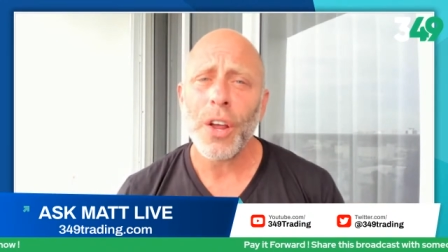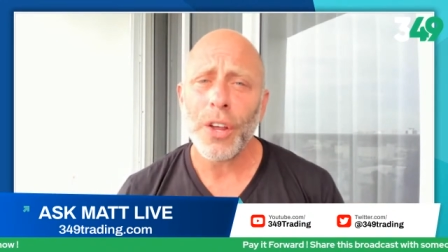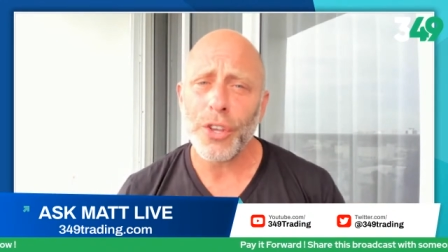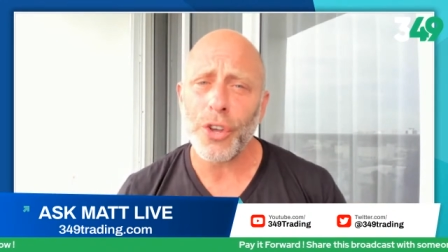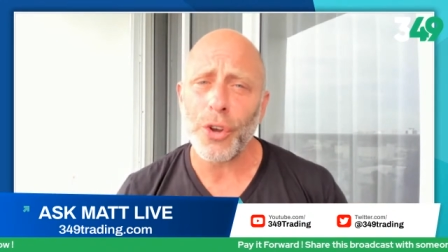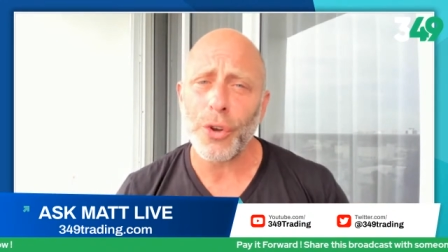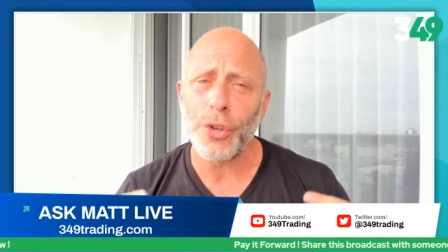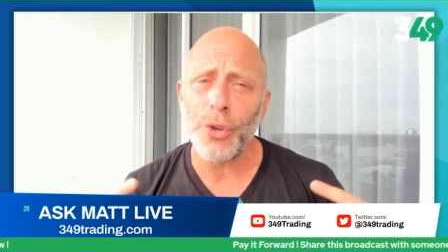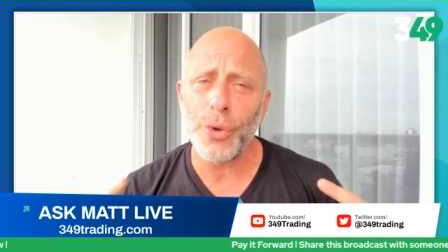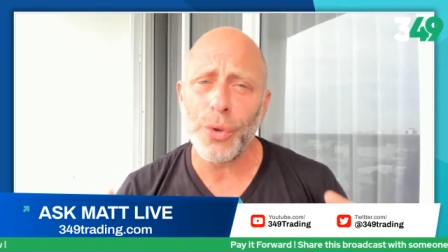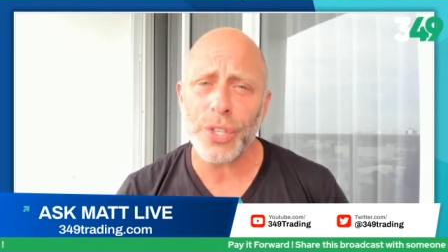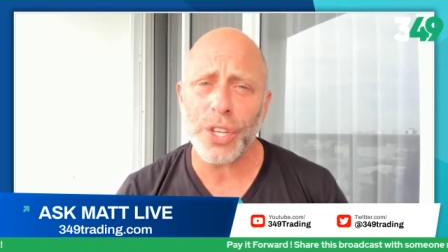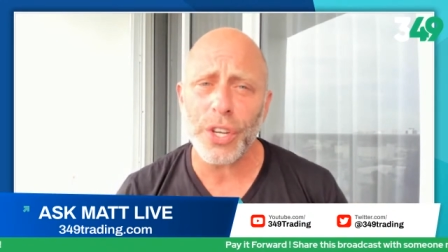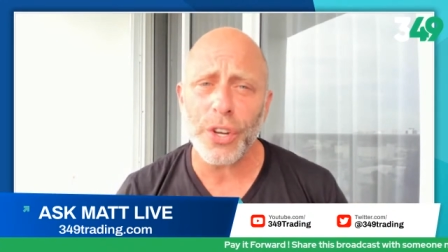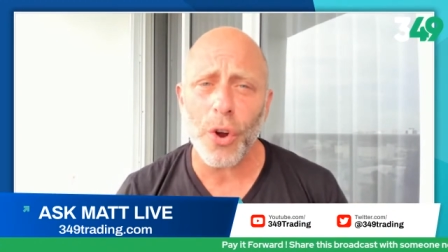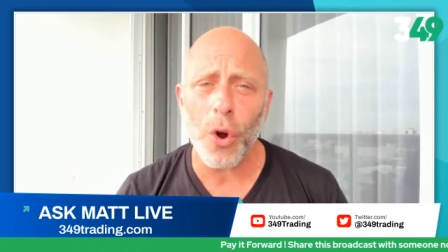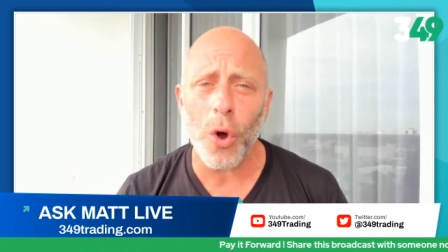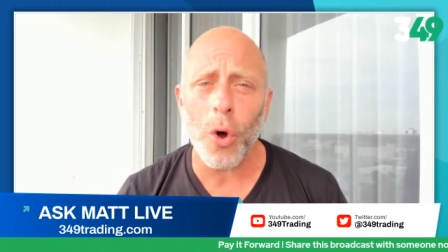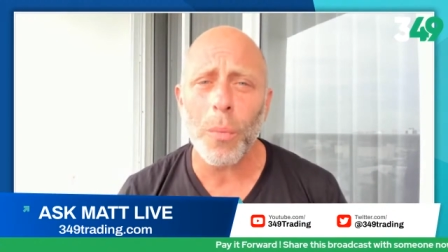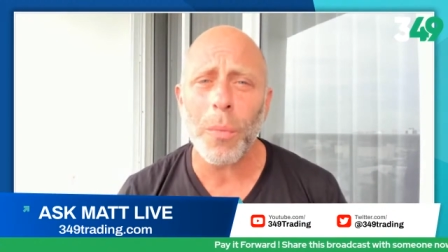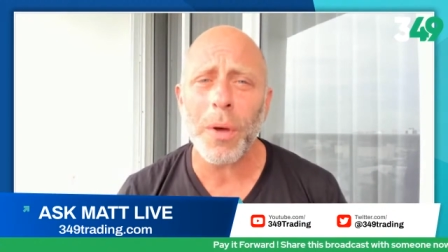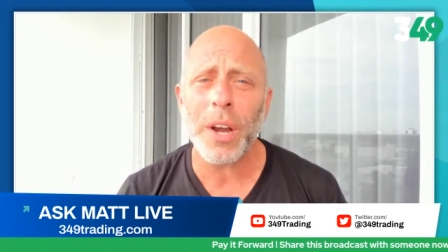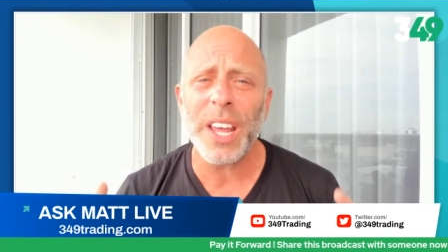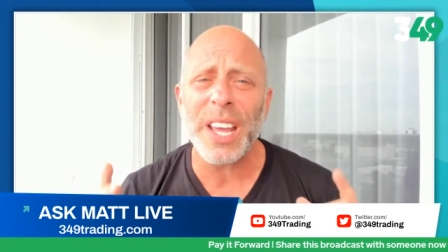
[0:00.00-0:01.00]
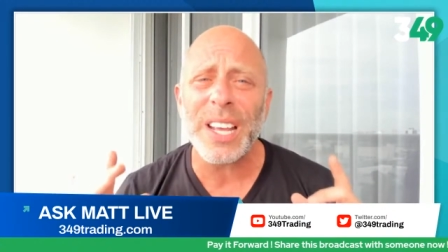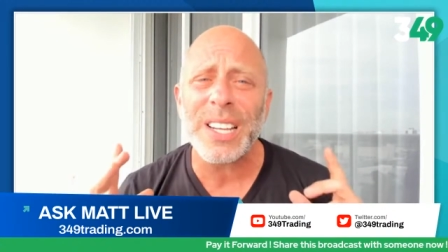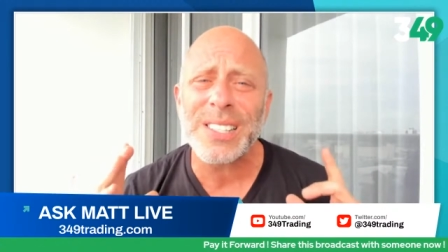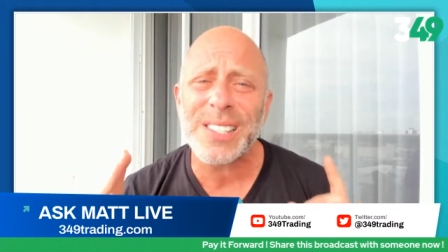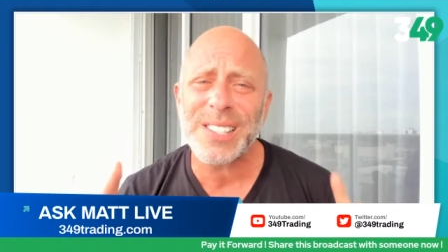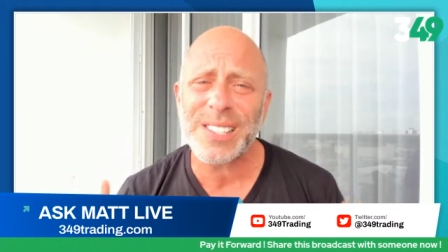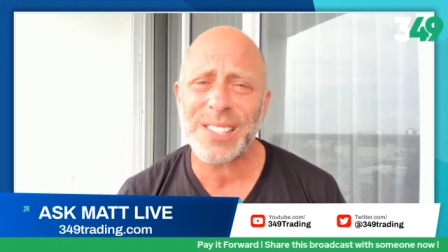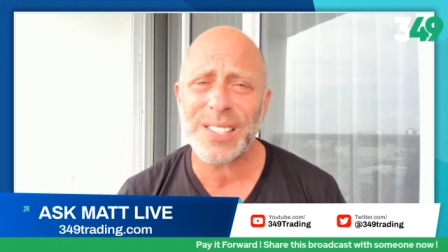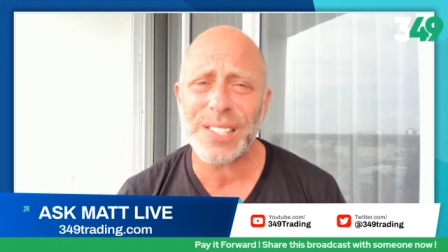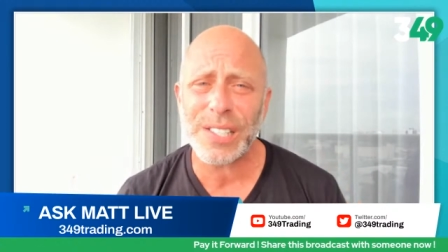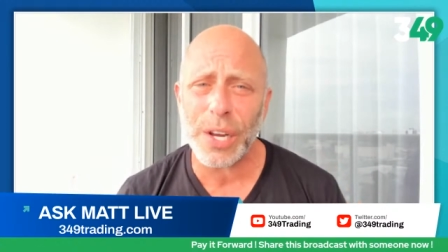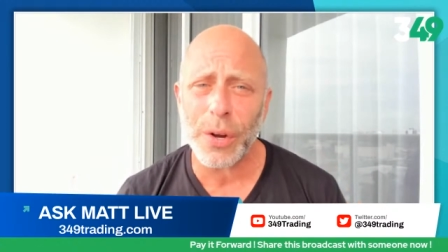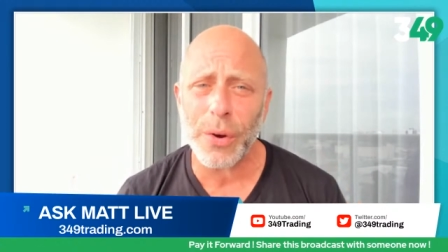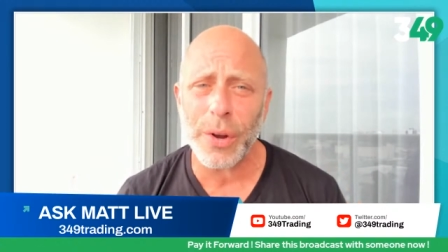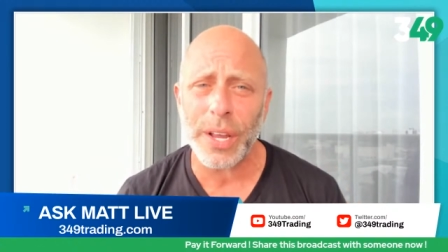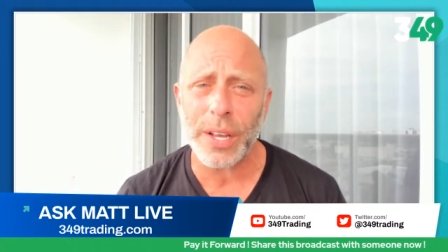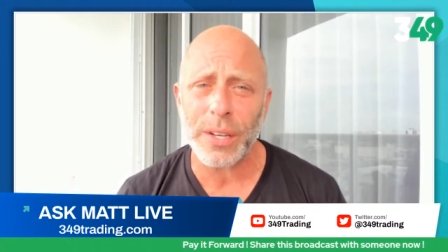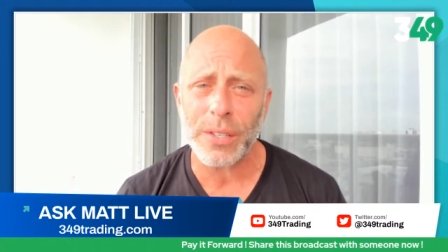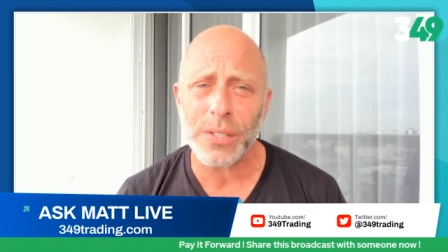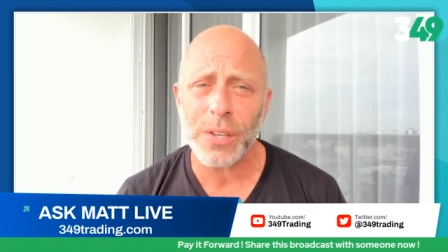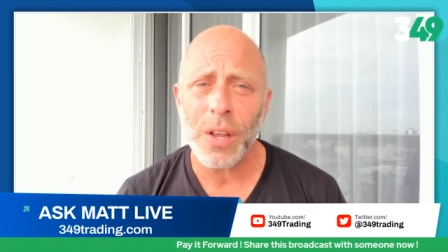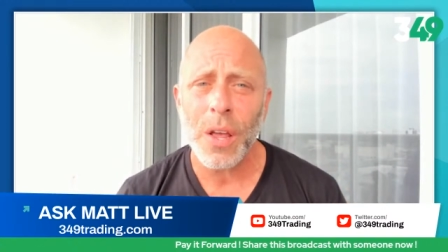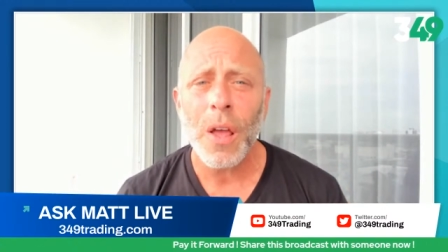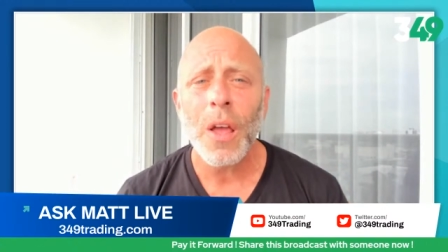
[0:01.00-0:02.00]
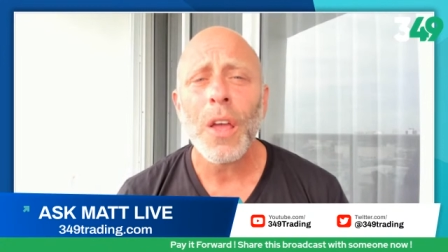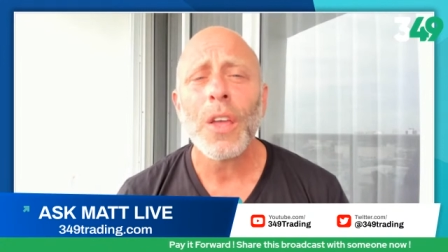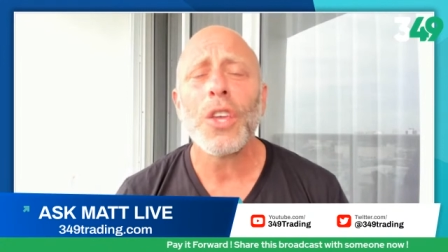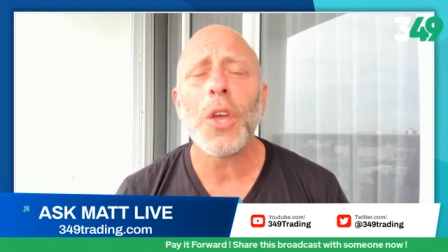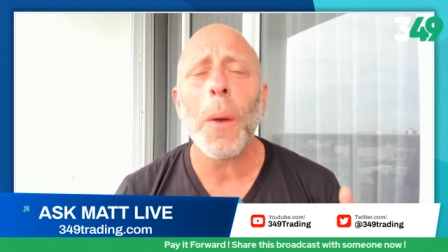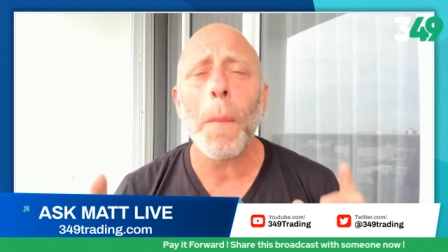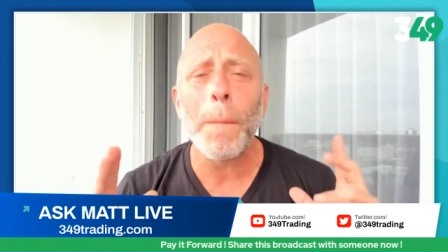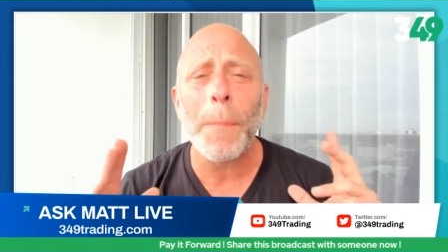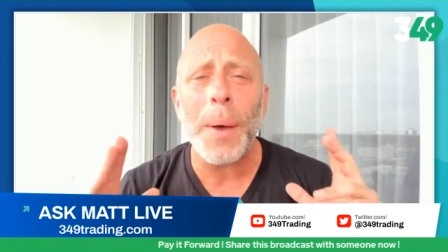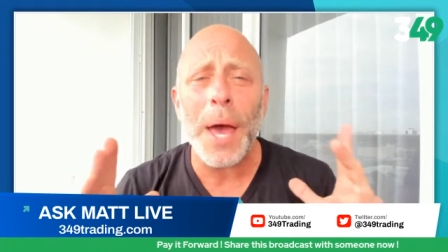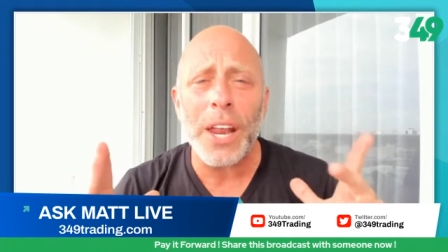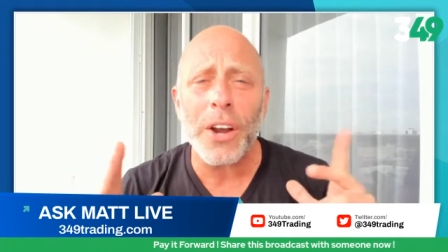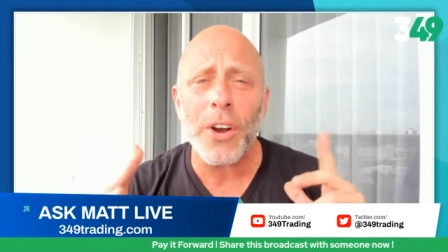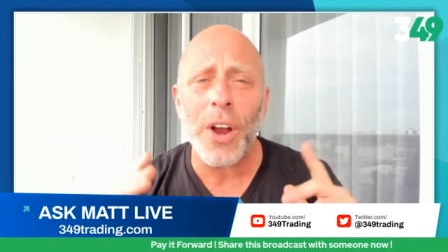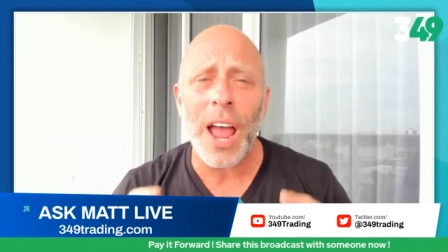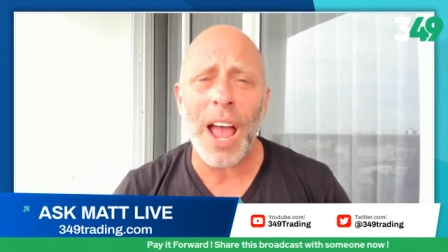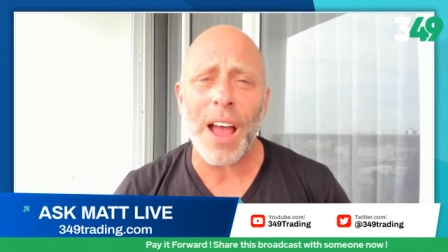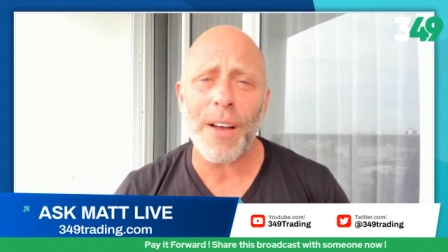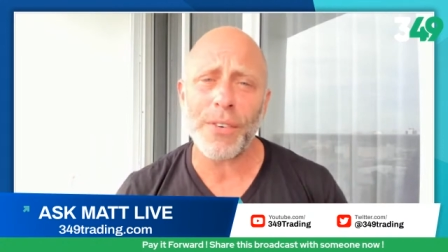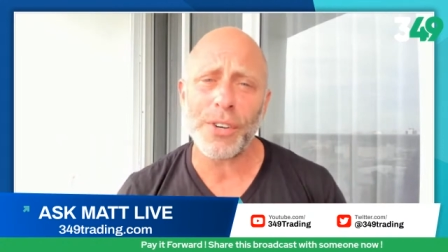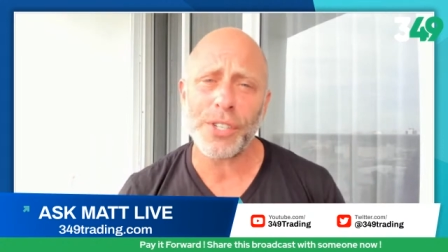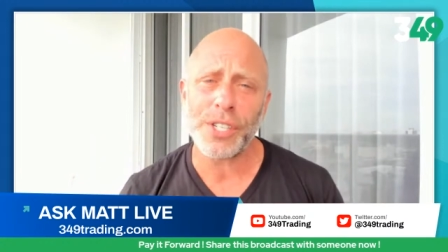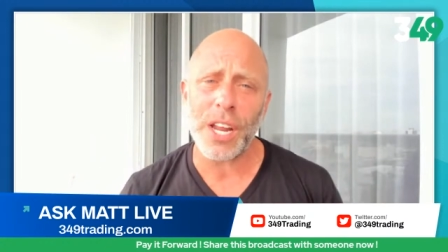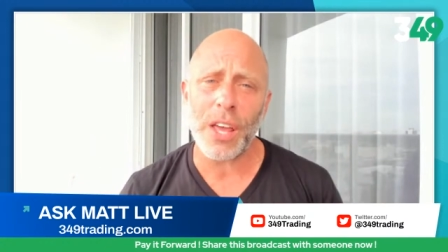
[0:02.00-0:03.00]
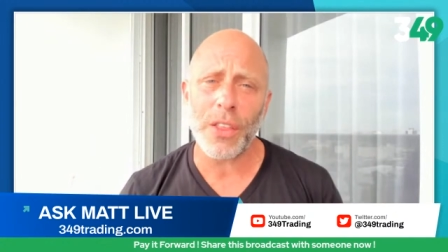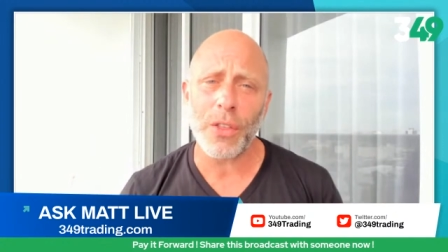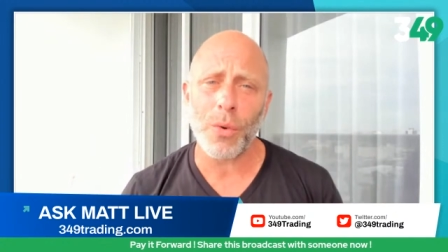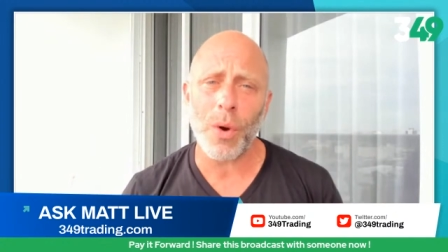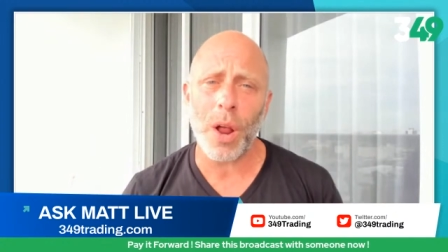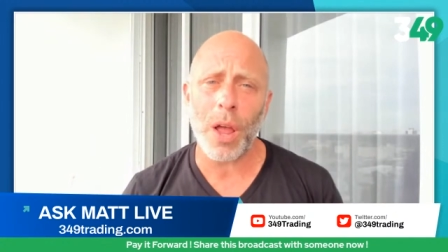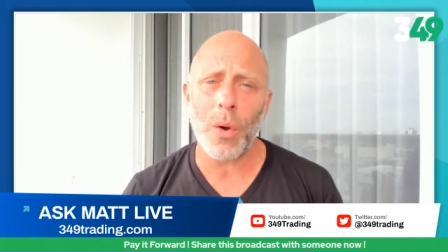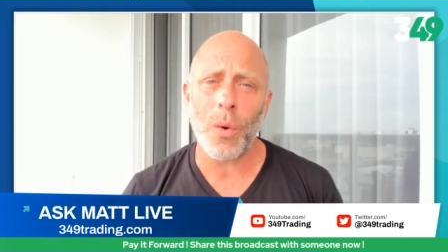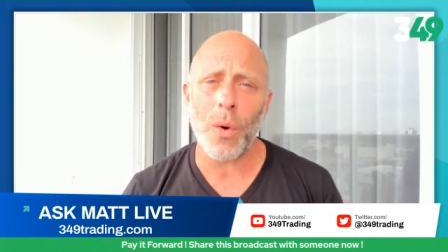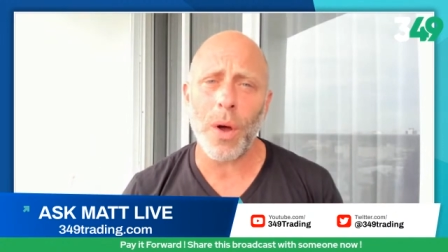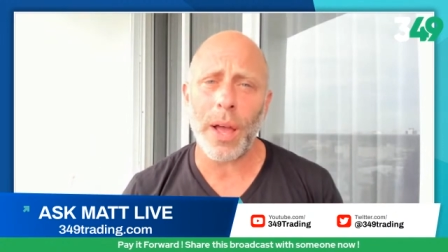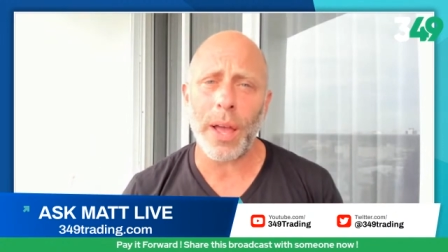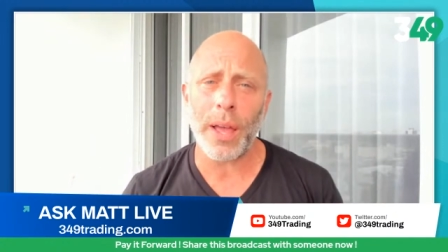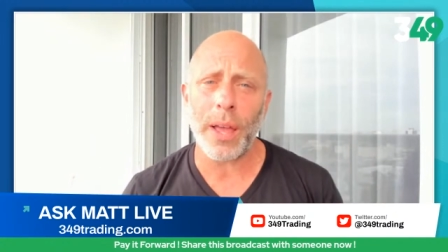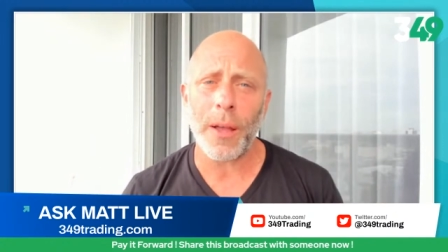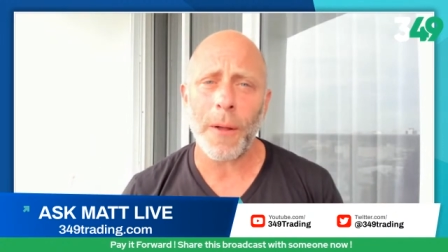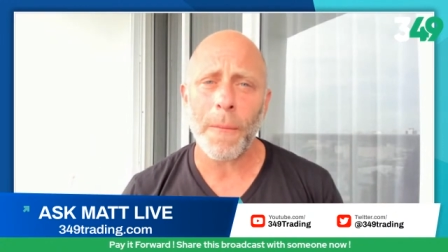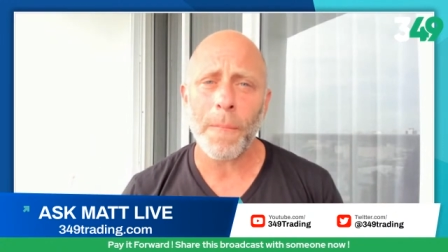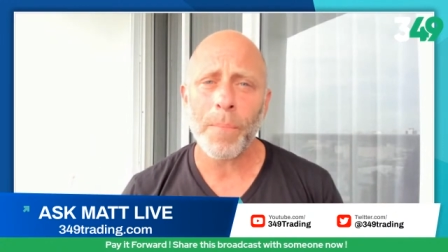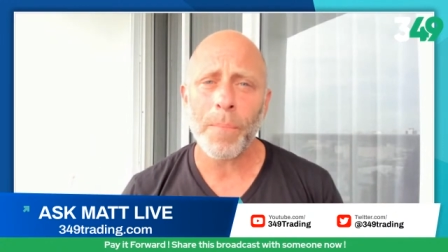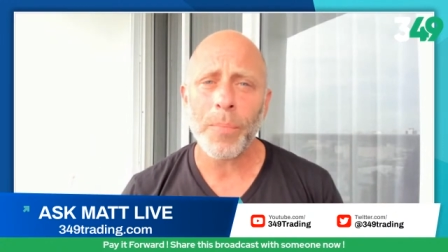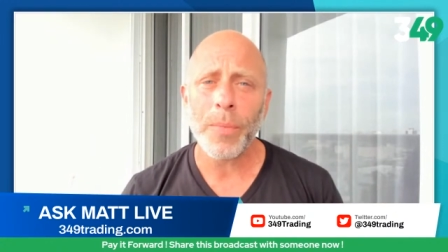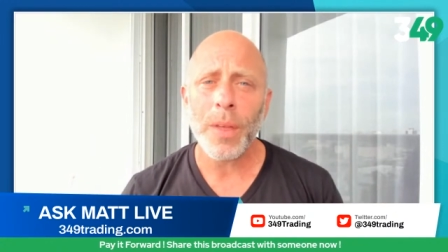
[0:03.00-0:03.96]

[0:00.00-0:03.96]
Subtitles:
You're using your own money. It's serious. You better average down the right way.